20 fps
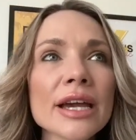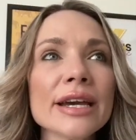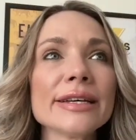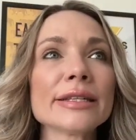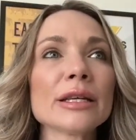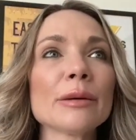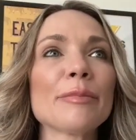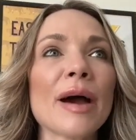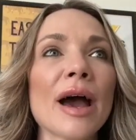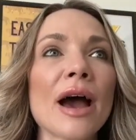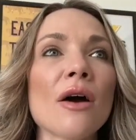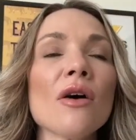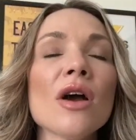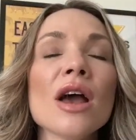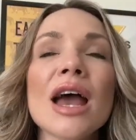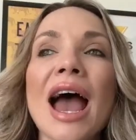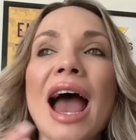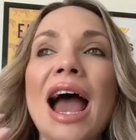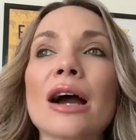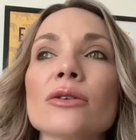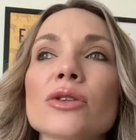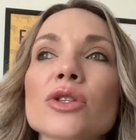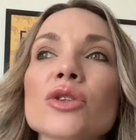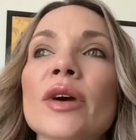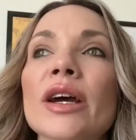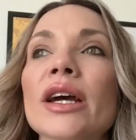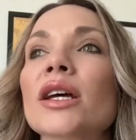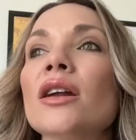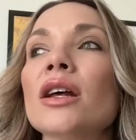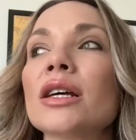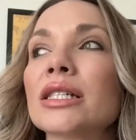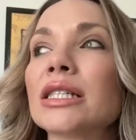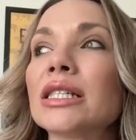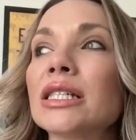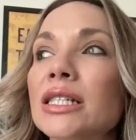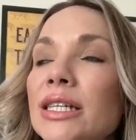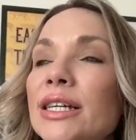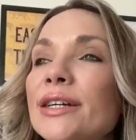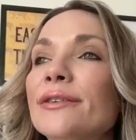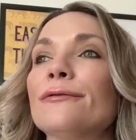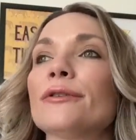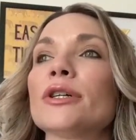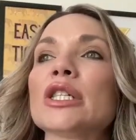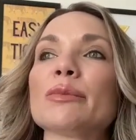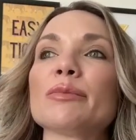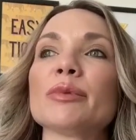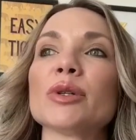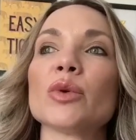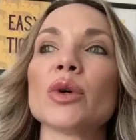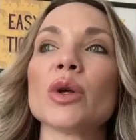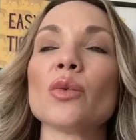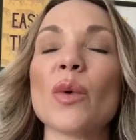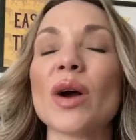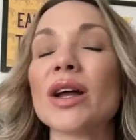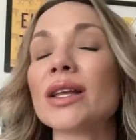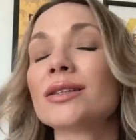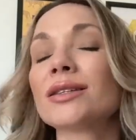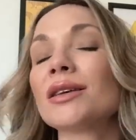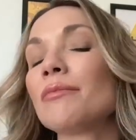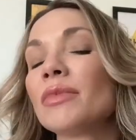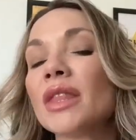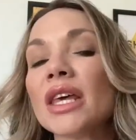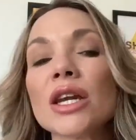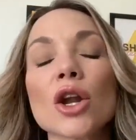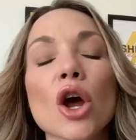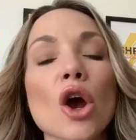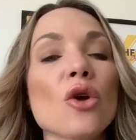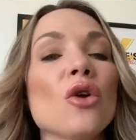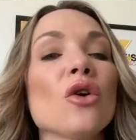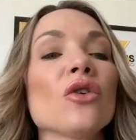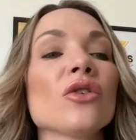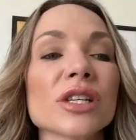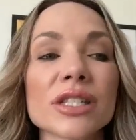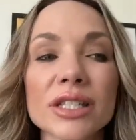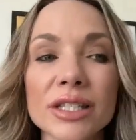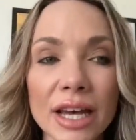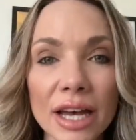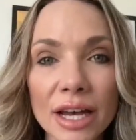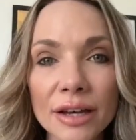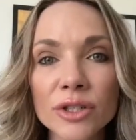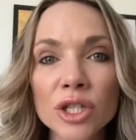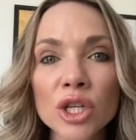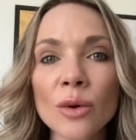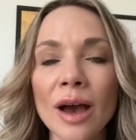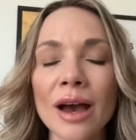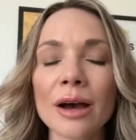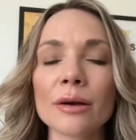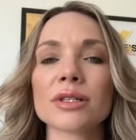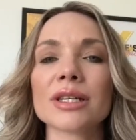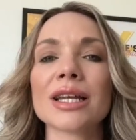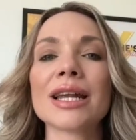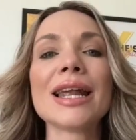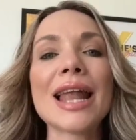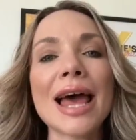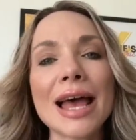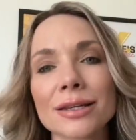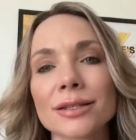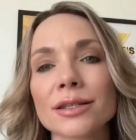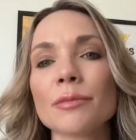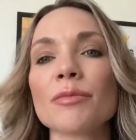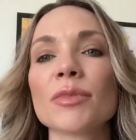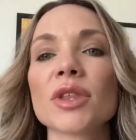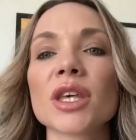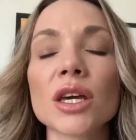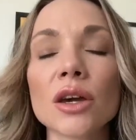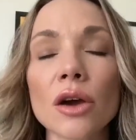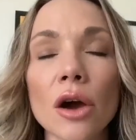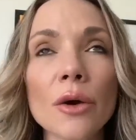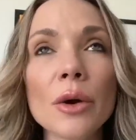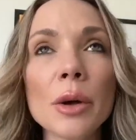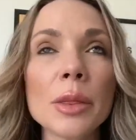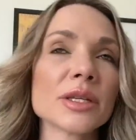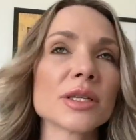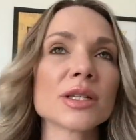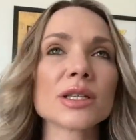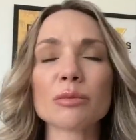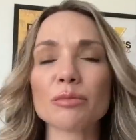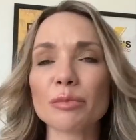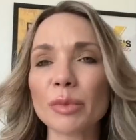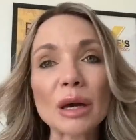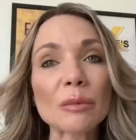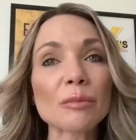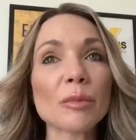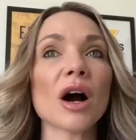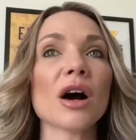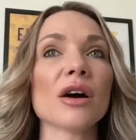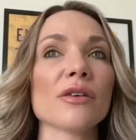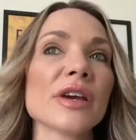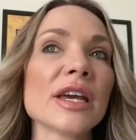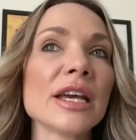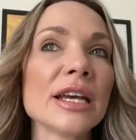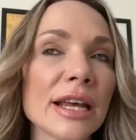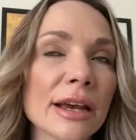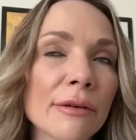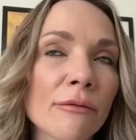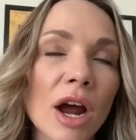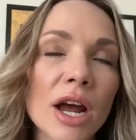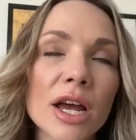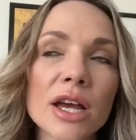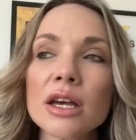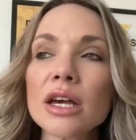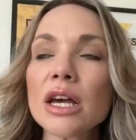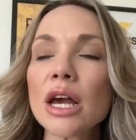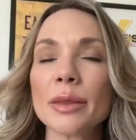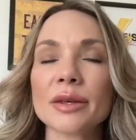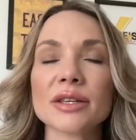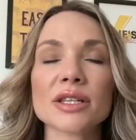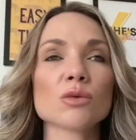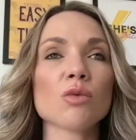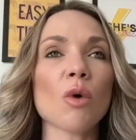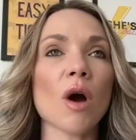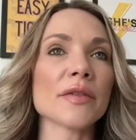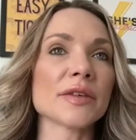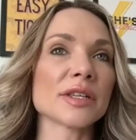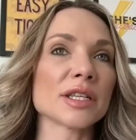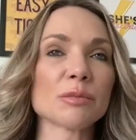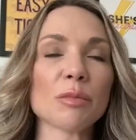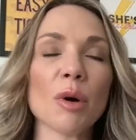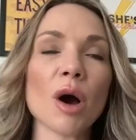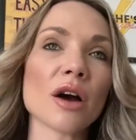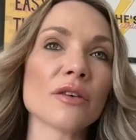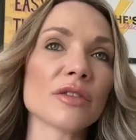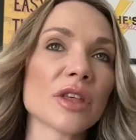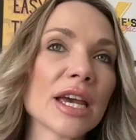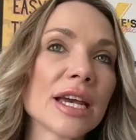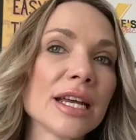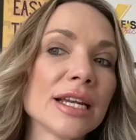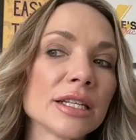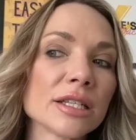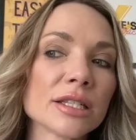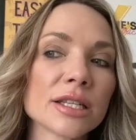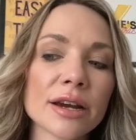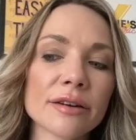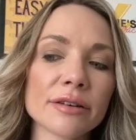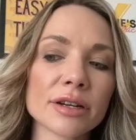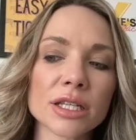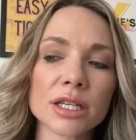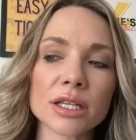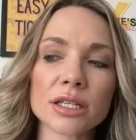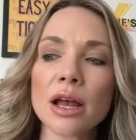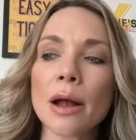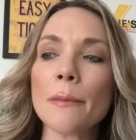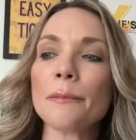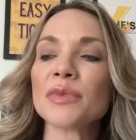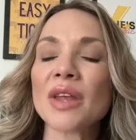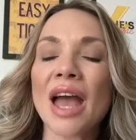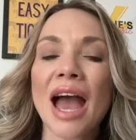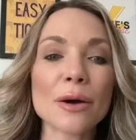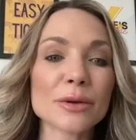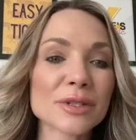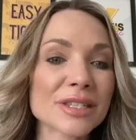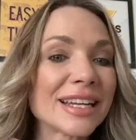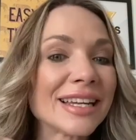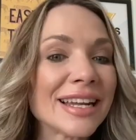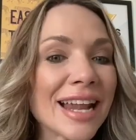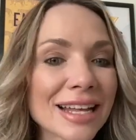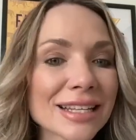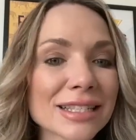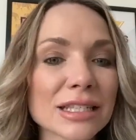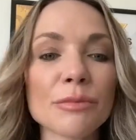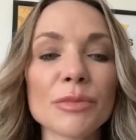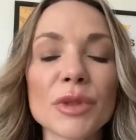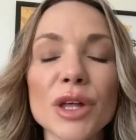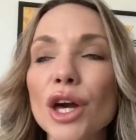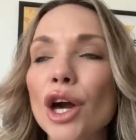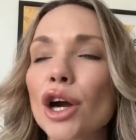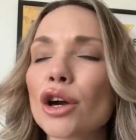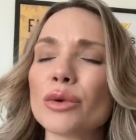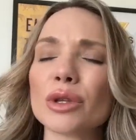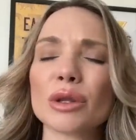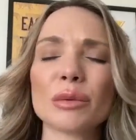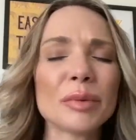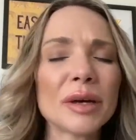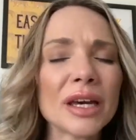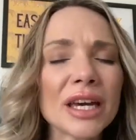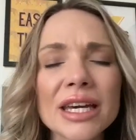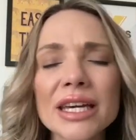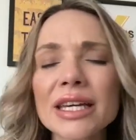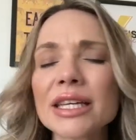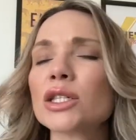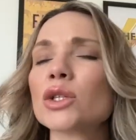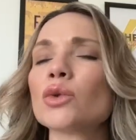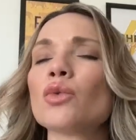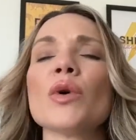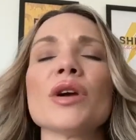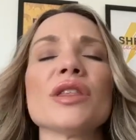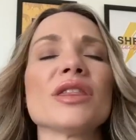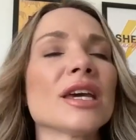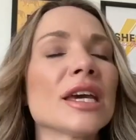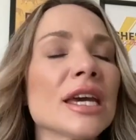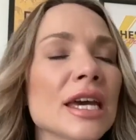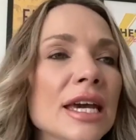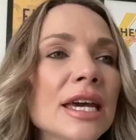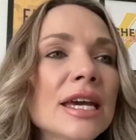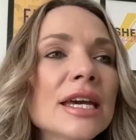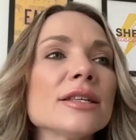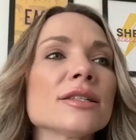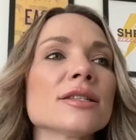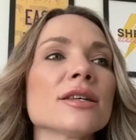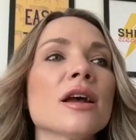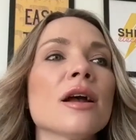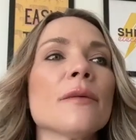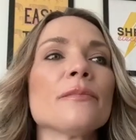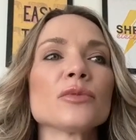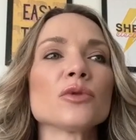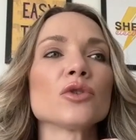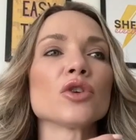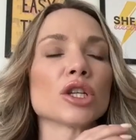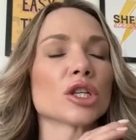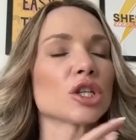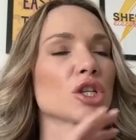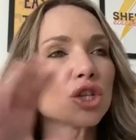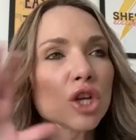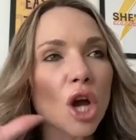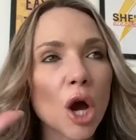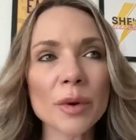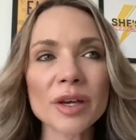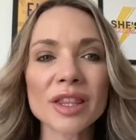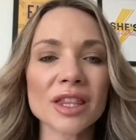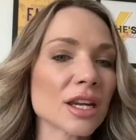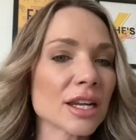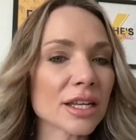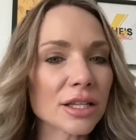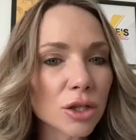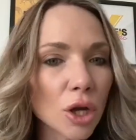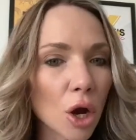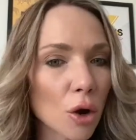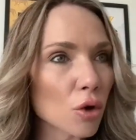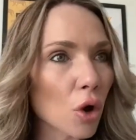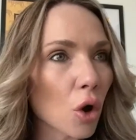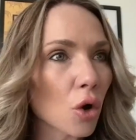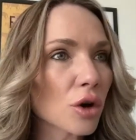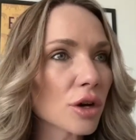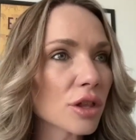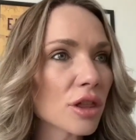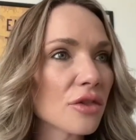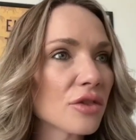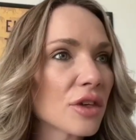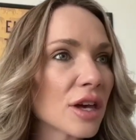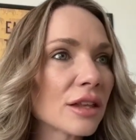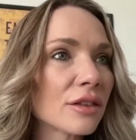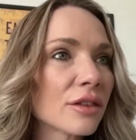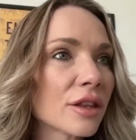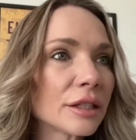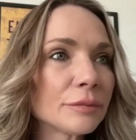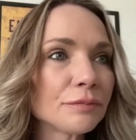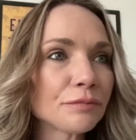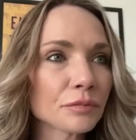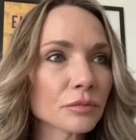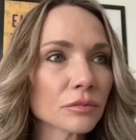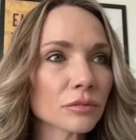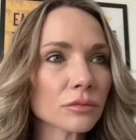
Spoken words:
is about how to recognize the difference between when something no longer serves you, how to let something go. And this is a big part of healing, right? This is why this is part of the healing series, is how to let something go with peace, with ease, just knowing that it's no longer the thing that